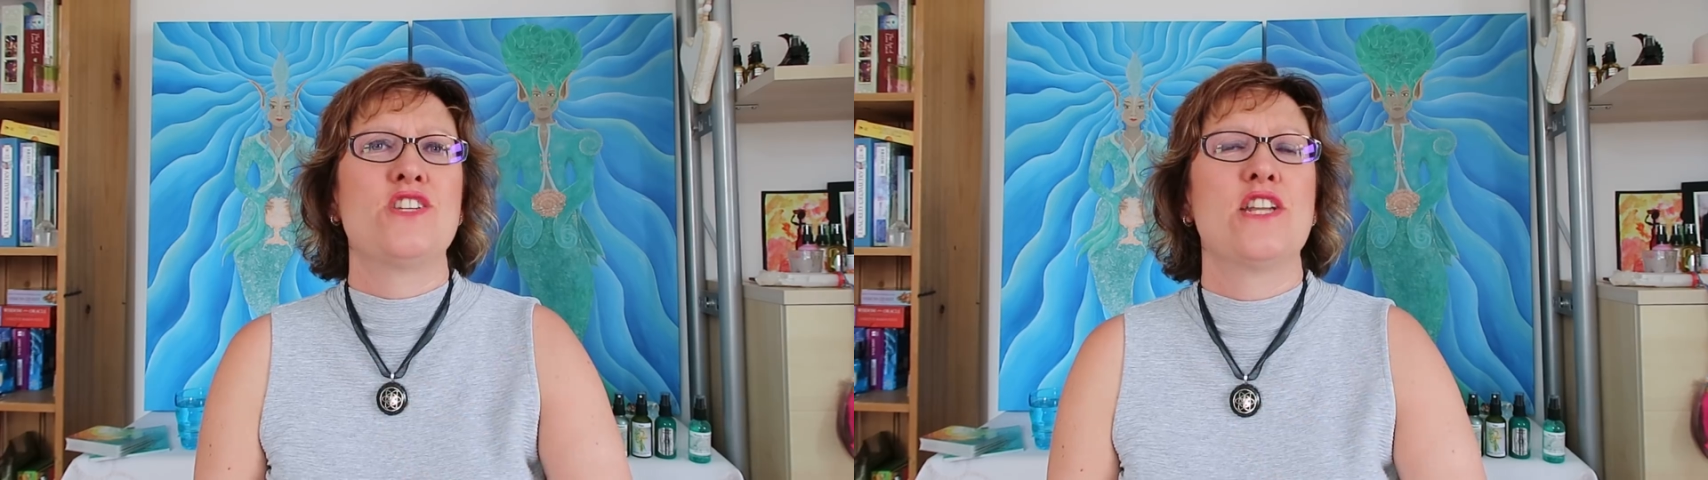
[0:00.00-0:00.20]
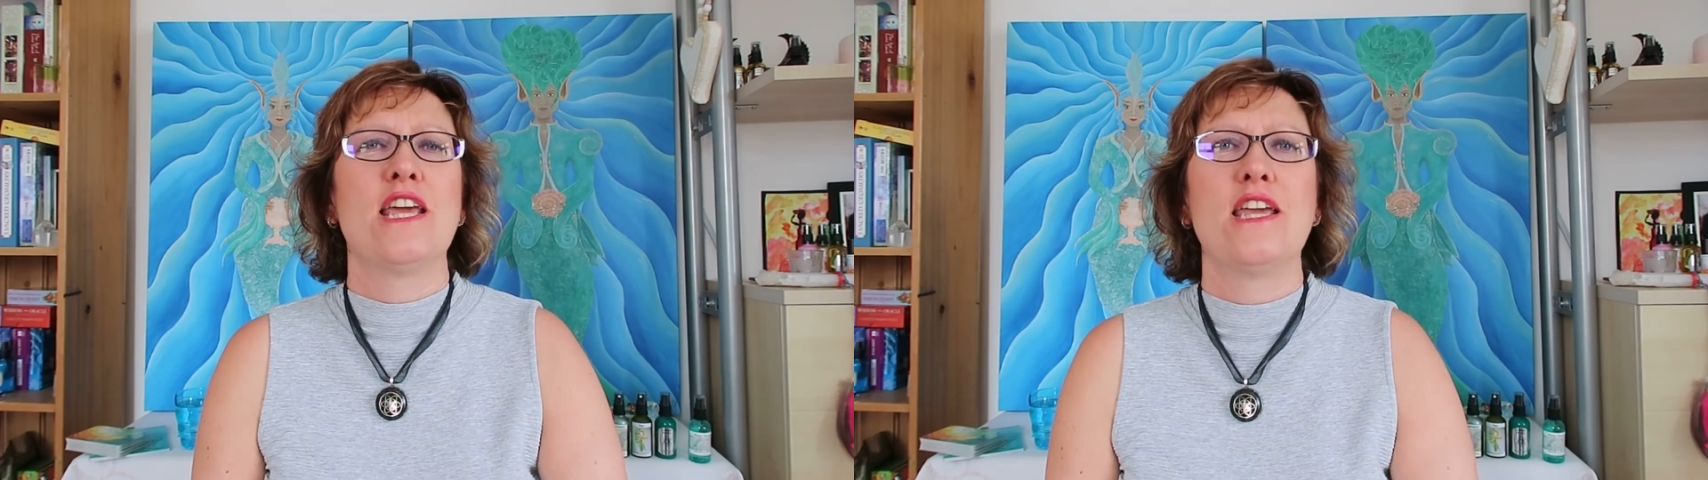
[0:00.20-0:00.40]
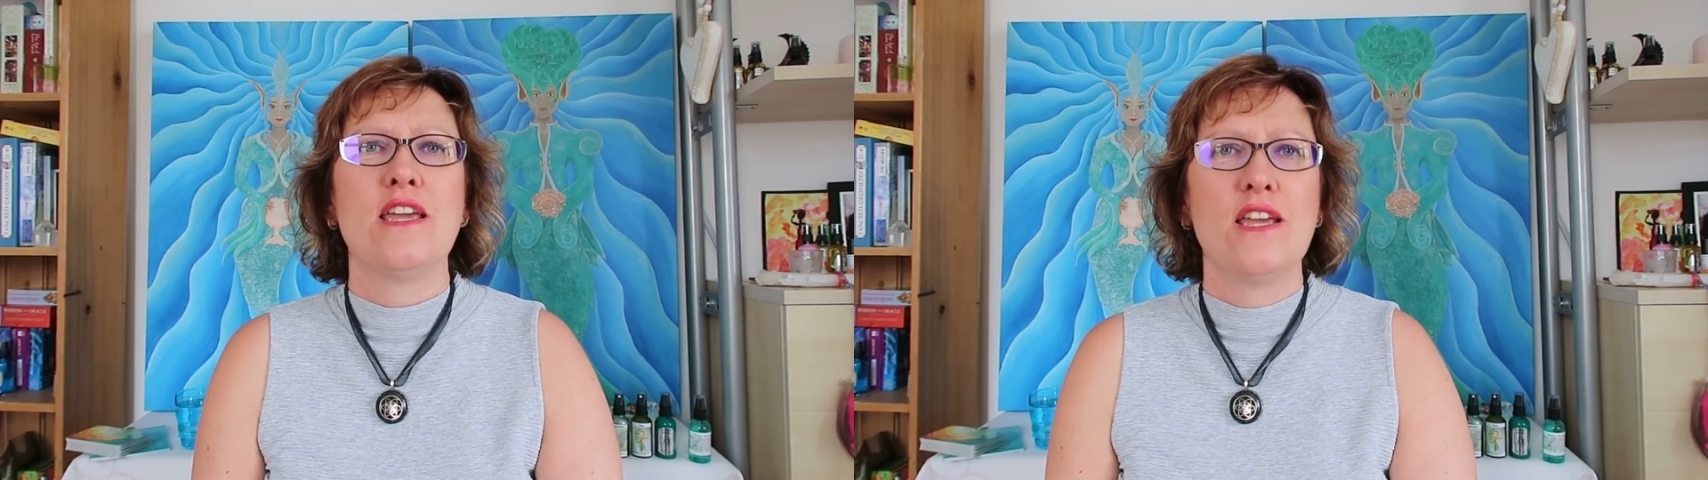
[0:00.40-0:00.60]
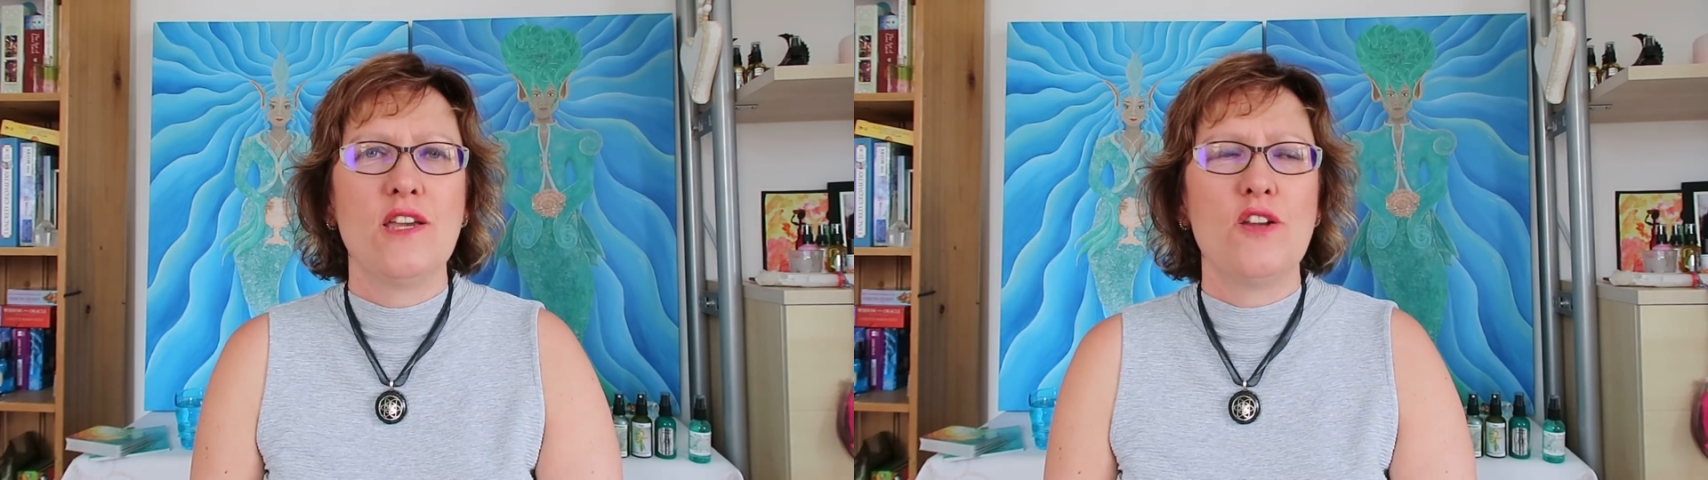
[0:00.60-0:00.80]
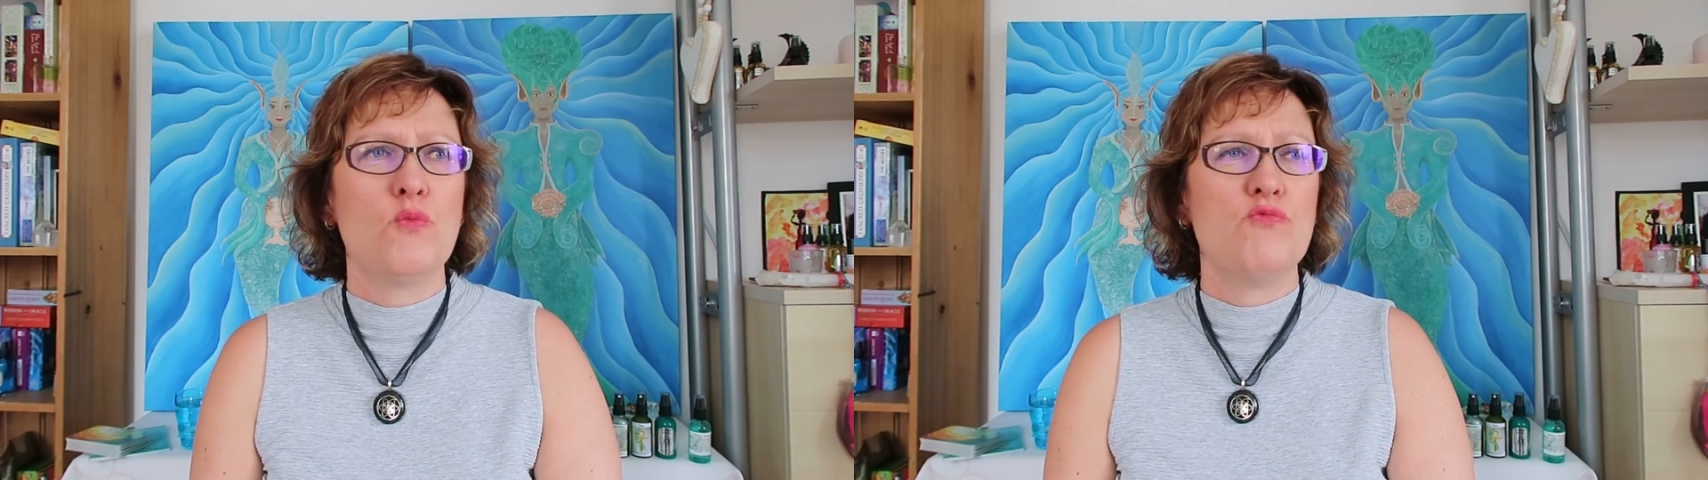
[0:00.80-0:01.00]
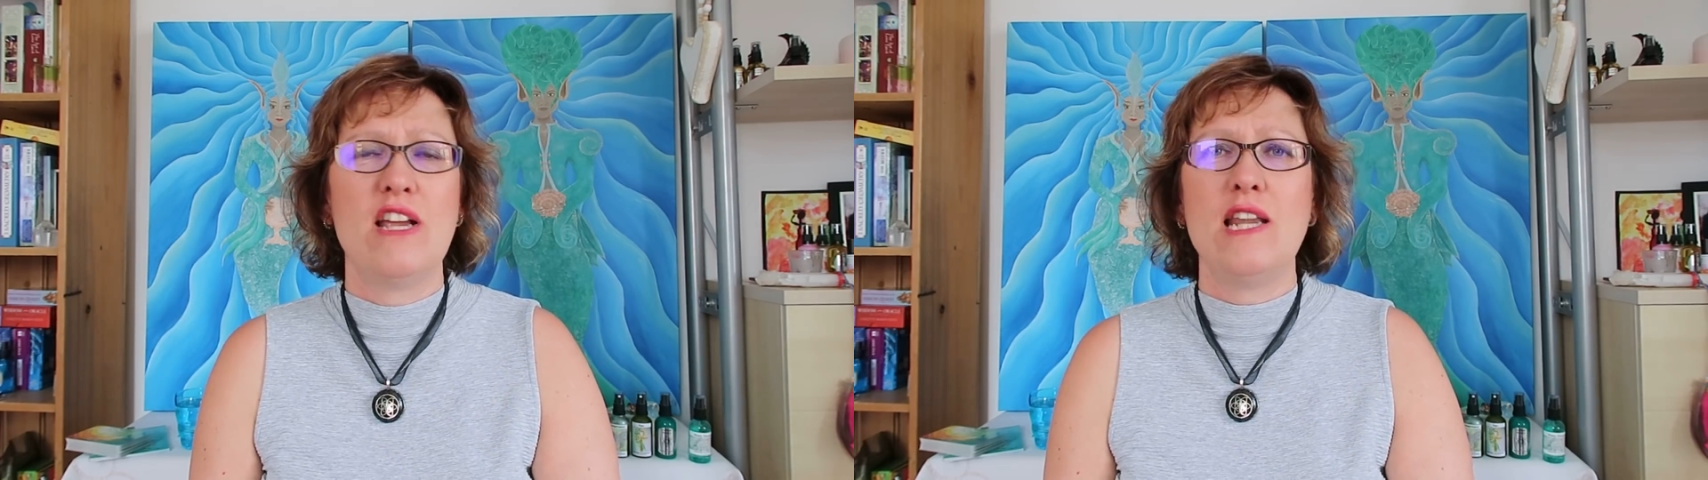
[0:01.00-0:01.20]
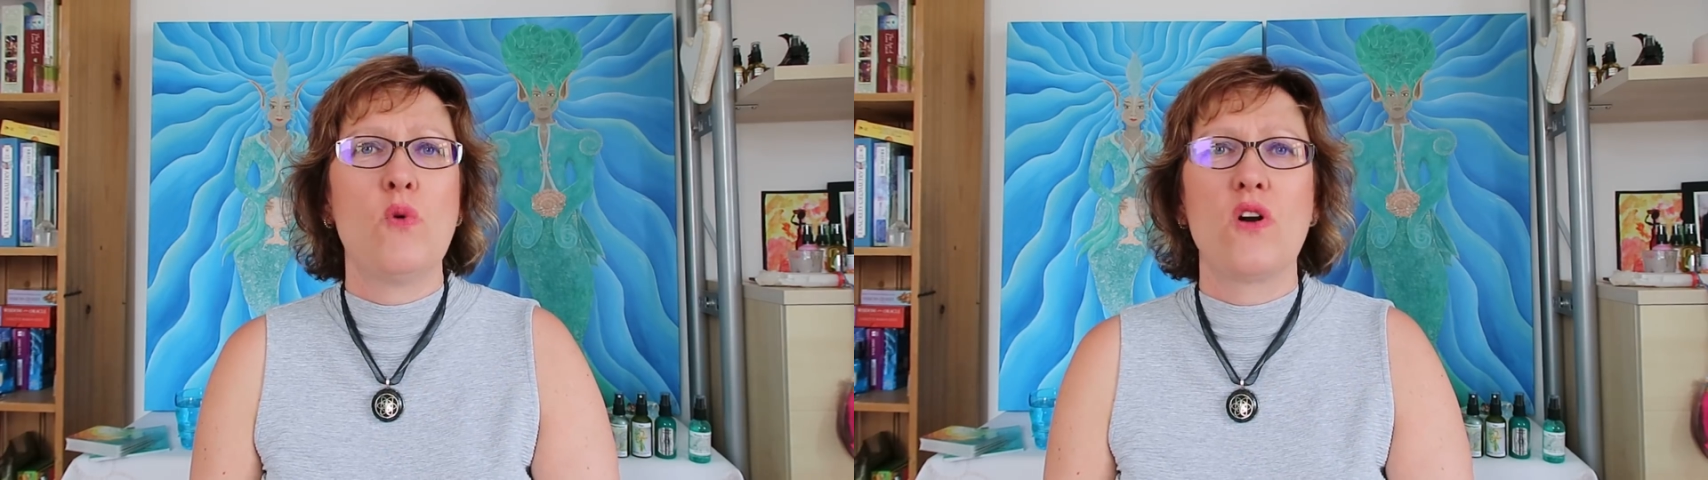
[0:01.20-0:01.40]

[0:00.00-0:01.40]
actually really